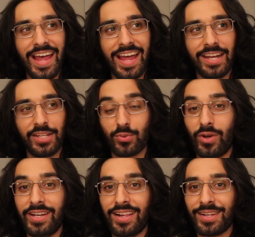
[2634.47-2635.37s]
and it's
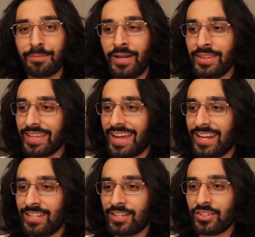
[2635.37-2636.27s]
$1 a month,
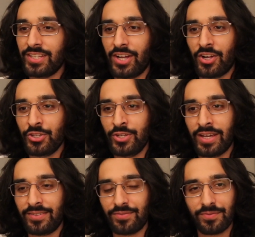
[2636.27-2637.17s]
and literally all you get